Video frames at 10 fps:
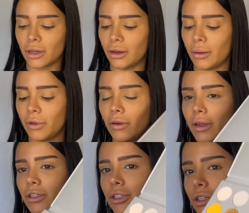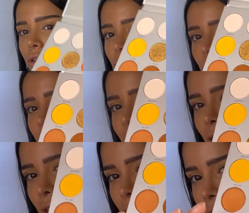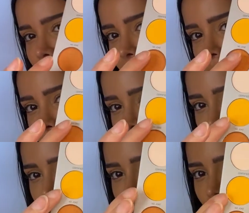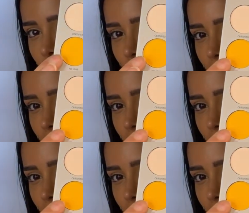color I'm going to use is this beautiful